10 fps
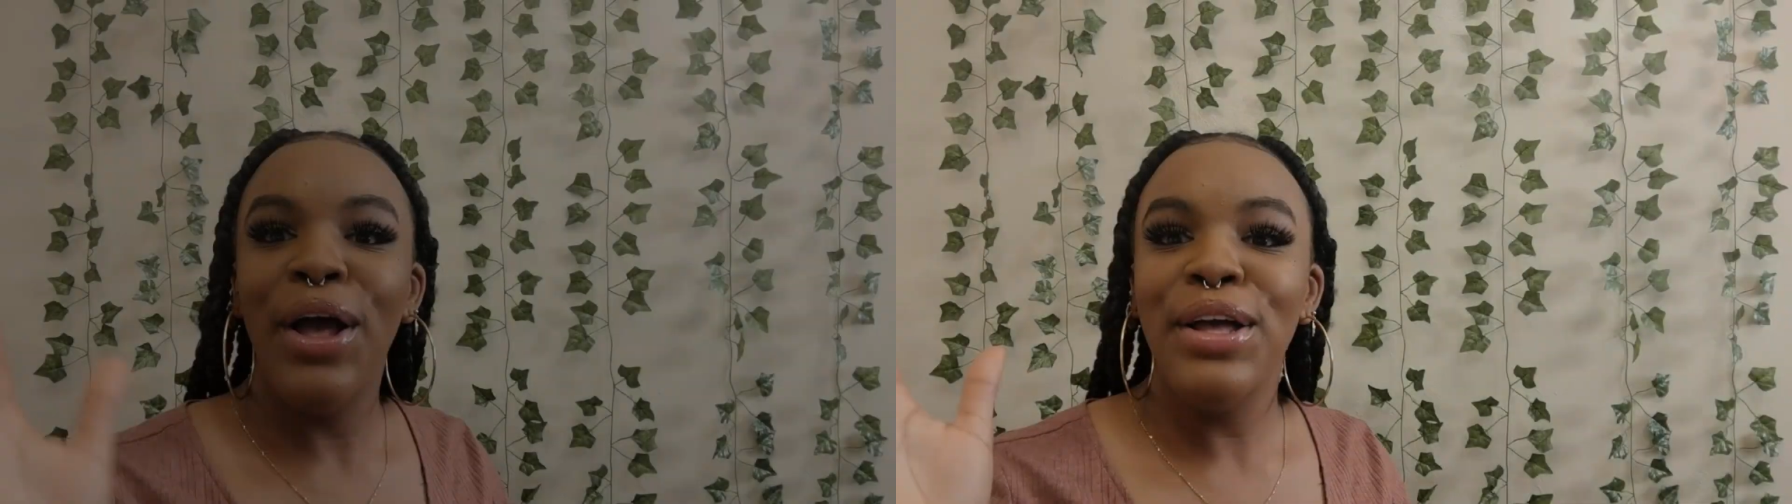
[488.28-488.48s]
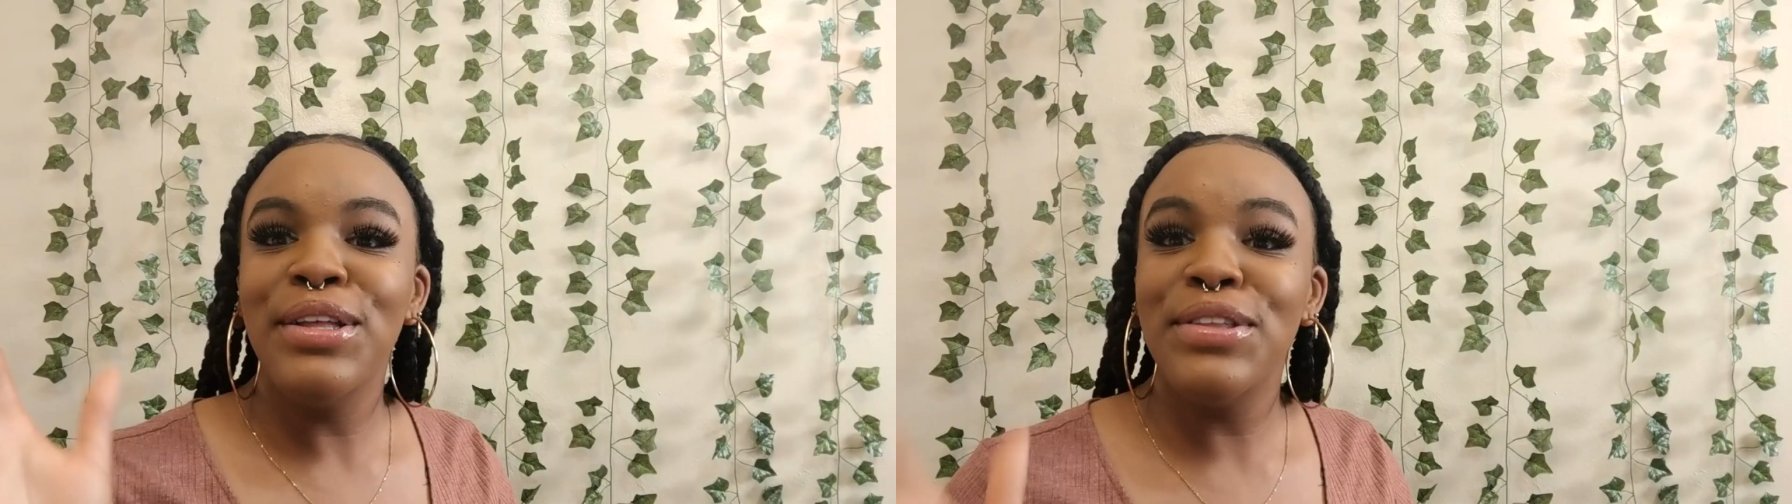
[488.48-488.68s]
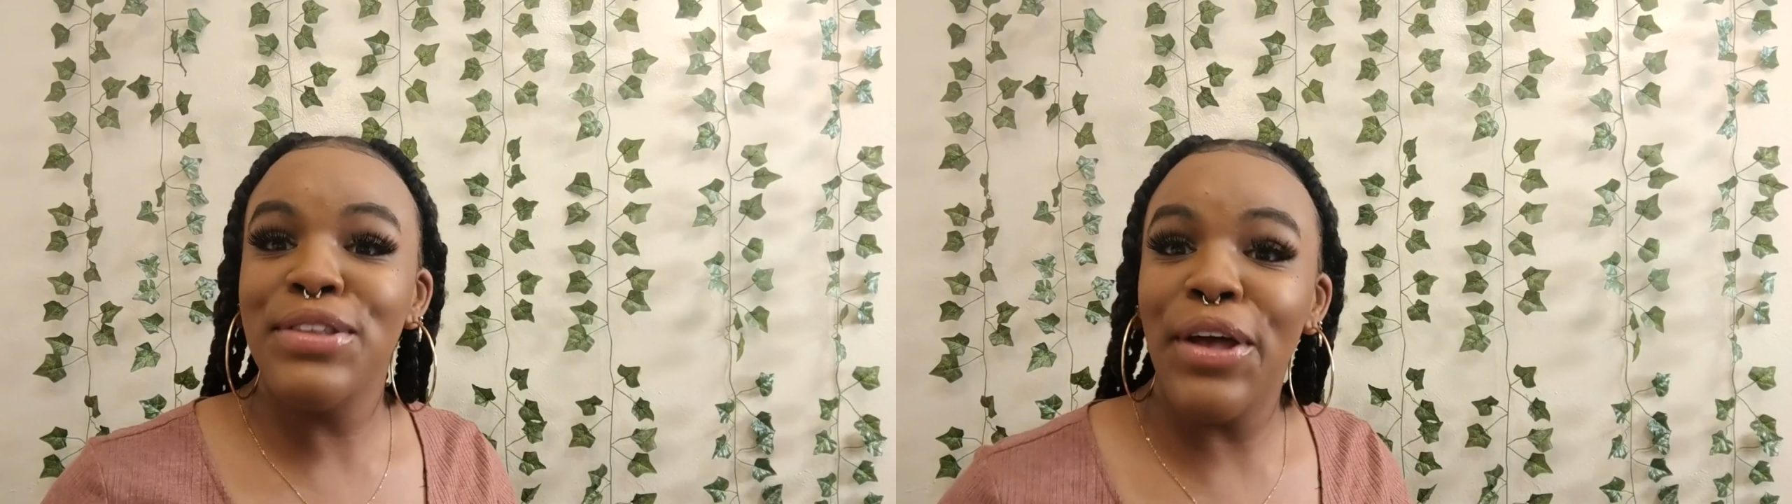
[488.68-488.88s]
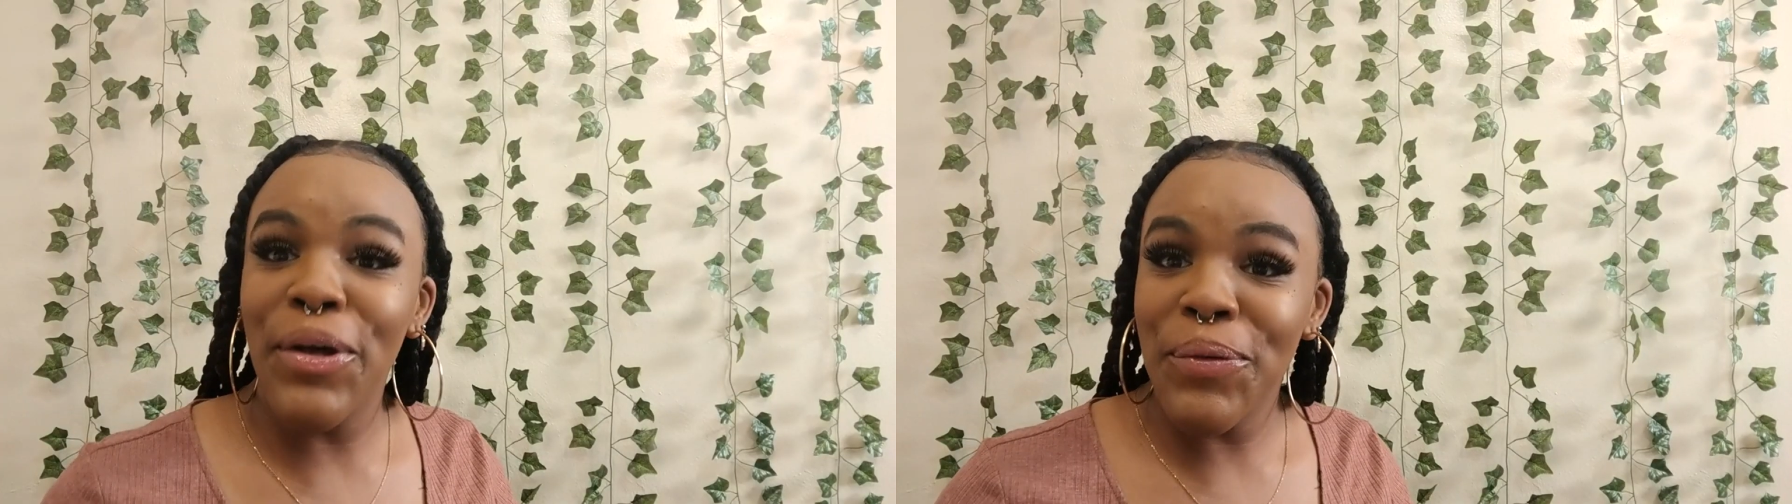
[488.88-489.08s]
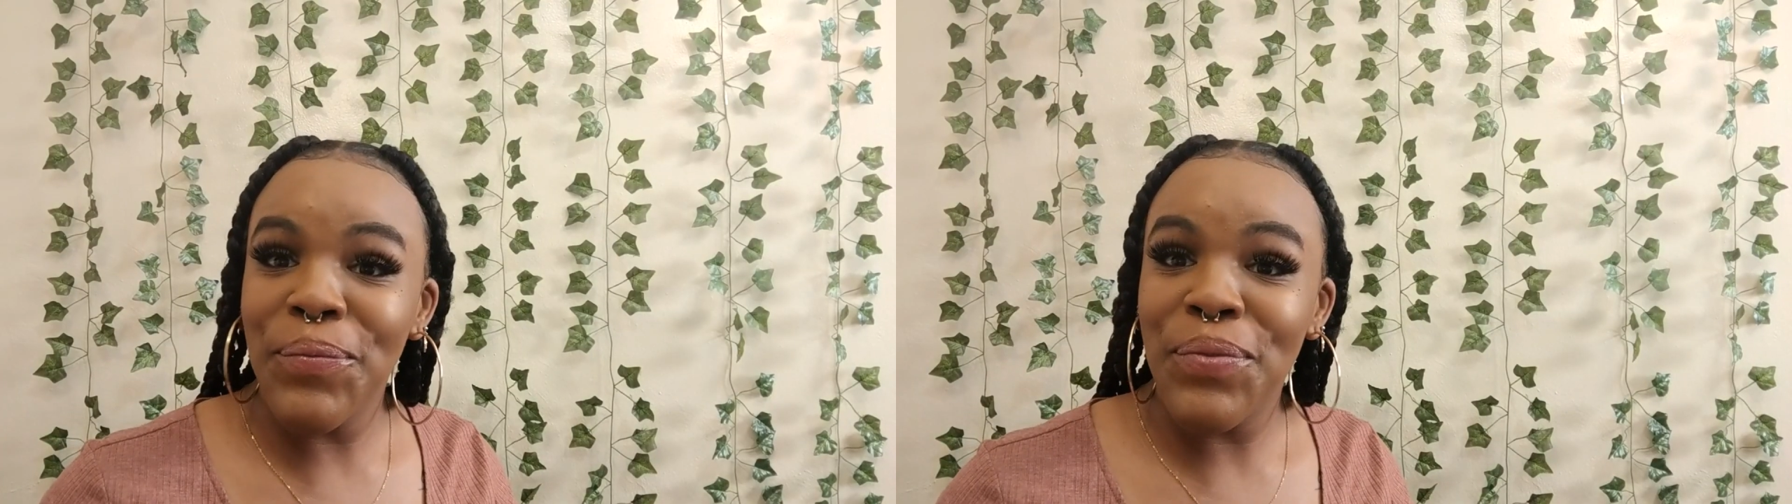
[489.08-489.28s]
so
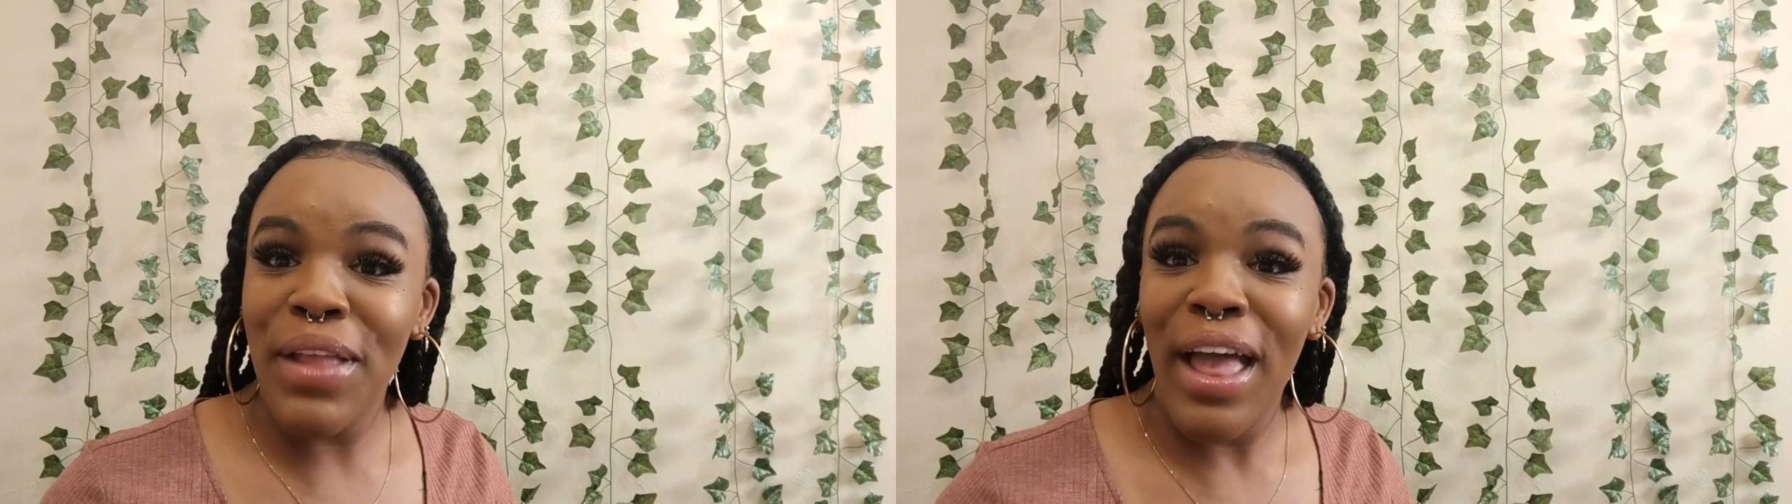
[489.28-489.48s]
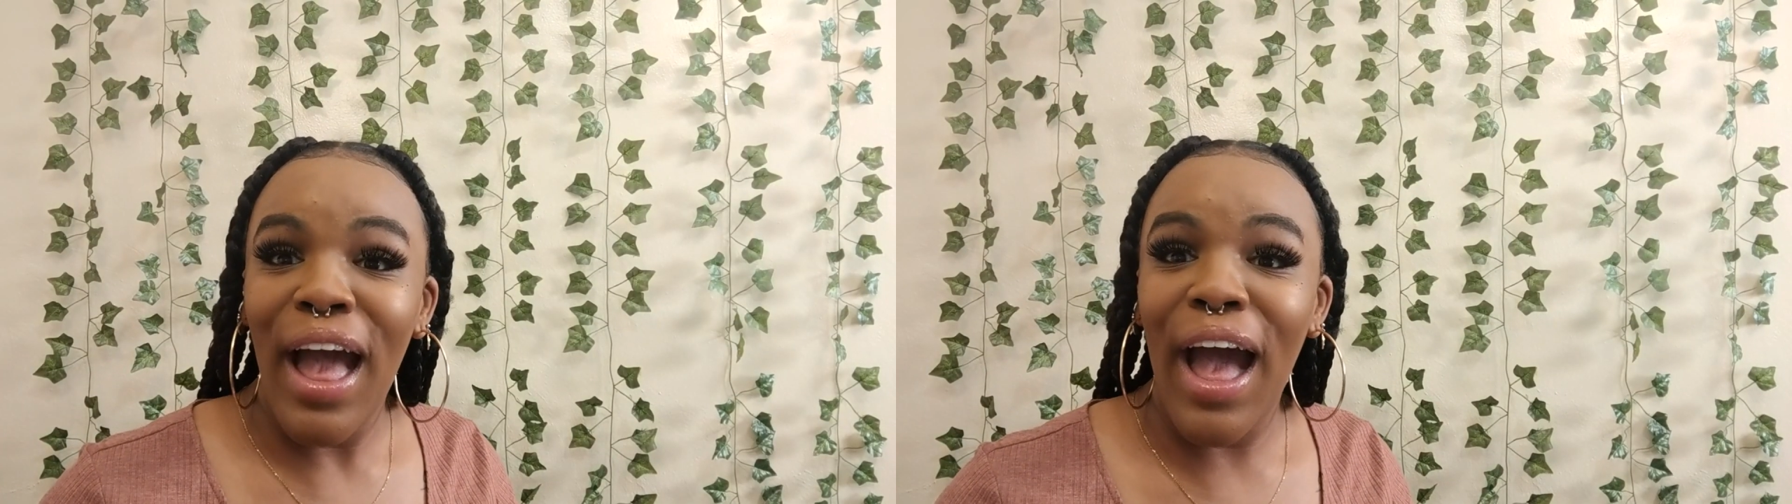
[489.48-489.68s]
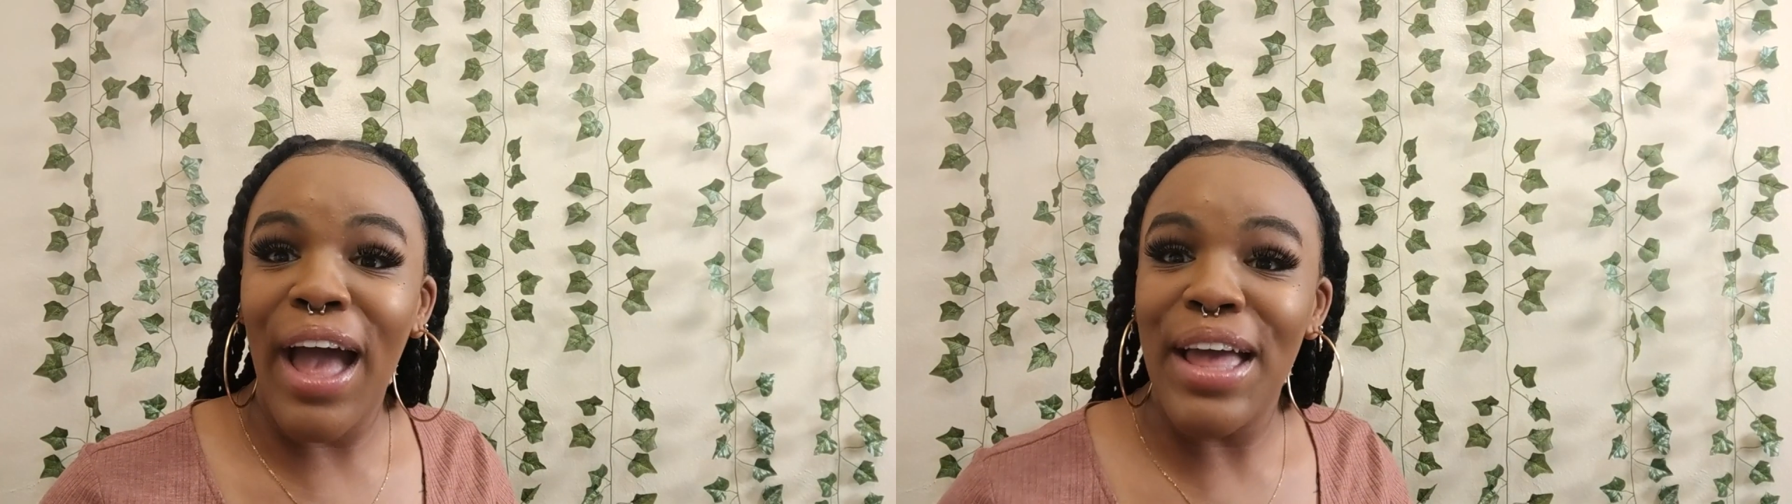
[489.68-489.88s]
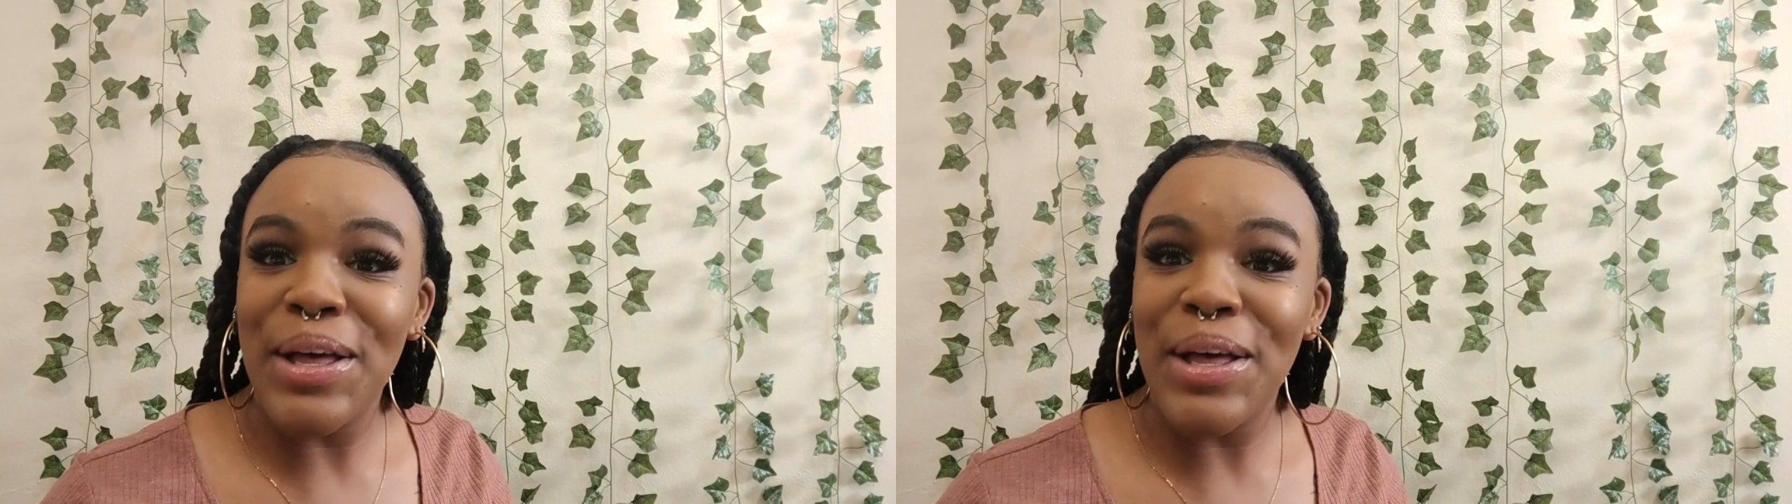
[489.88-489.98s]
I